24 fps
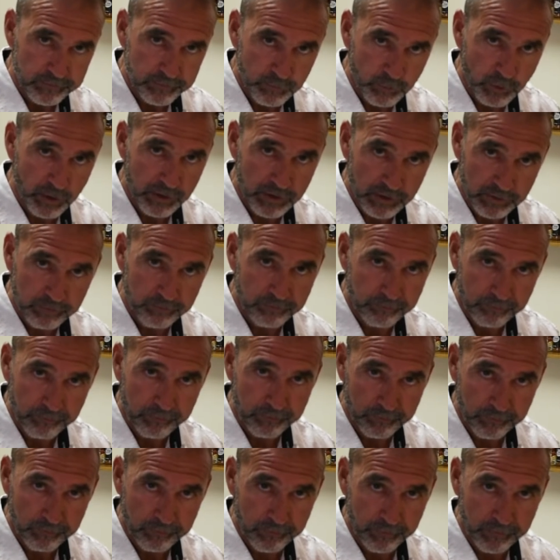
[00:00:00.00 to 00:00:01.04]
with
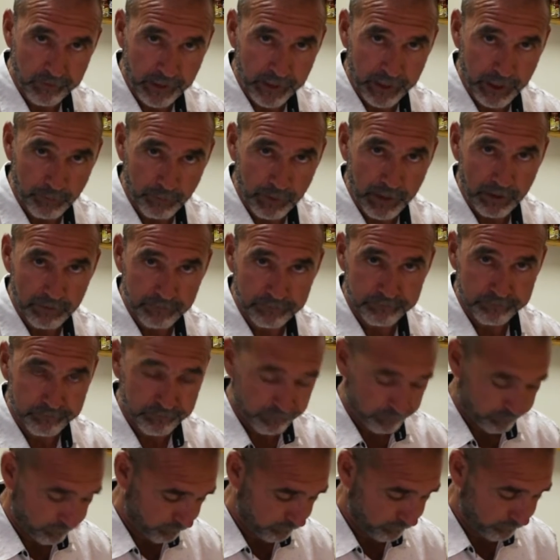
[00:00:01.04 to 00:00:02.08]
like about
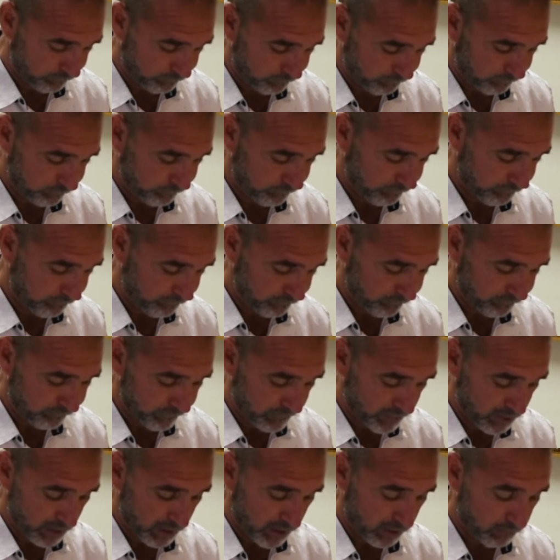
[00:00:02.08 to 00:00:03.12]

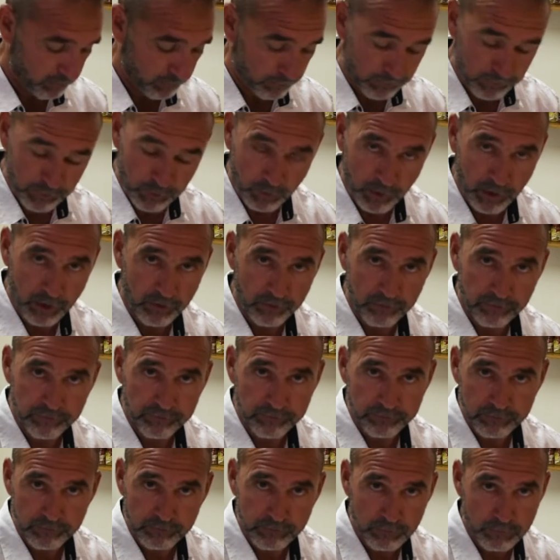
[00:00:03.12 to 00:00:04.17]
10, 12
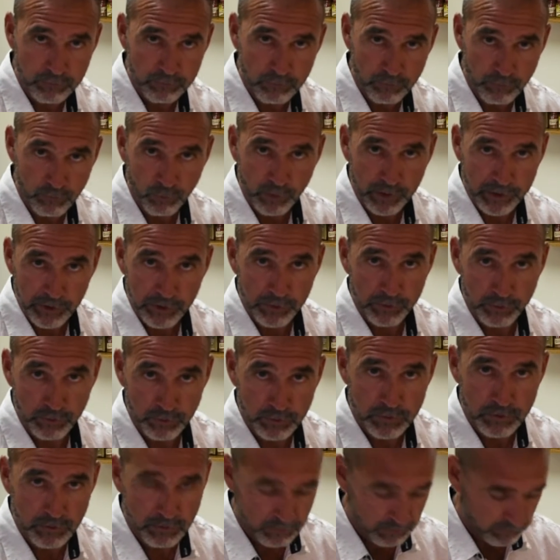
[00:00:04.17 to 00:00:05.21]

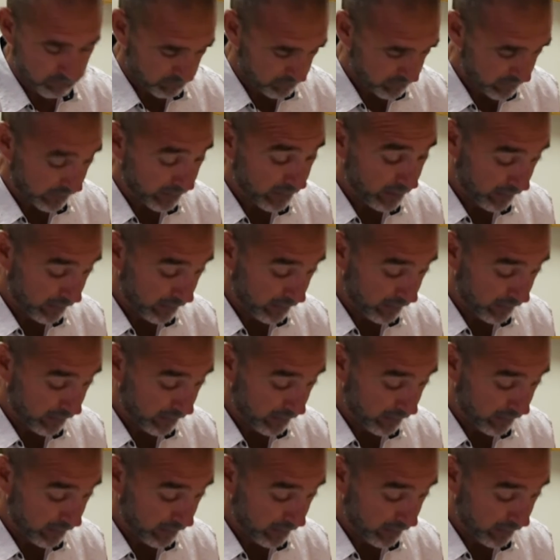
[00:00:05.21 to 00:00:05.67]
redos, like